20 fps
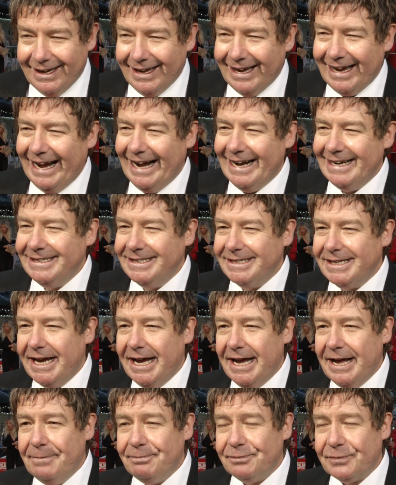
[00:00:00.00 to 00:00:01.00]
And
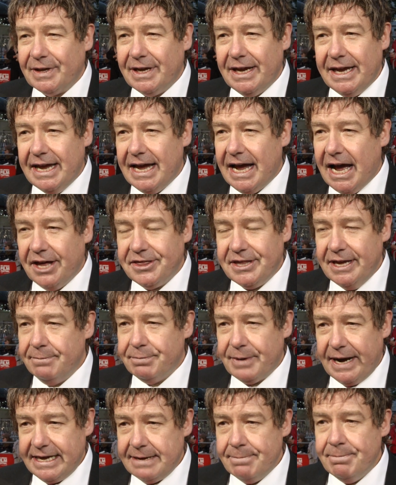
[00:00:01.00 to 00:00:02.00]
I
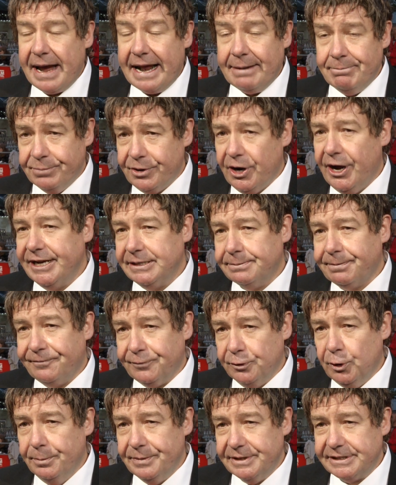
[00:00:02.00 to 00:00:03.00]
think Breaking Bad and Brian's
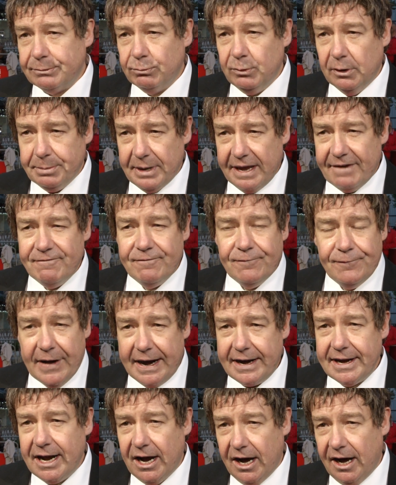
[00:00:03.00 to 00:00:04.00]
performance will be a
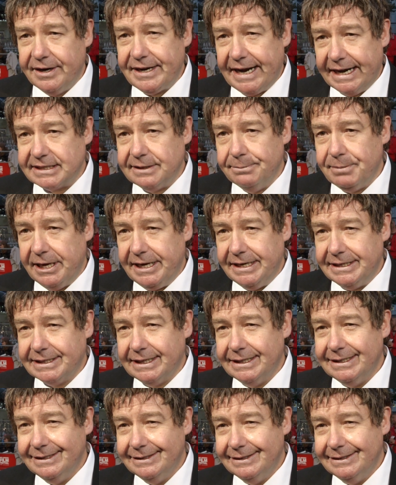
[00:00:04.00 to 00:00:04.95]
very hard act to beat.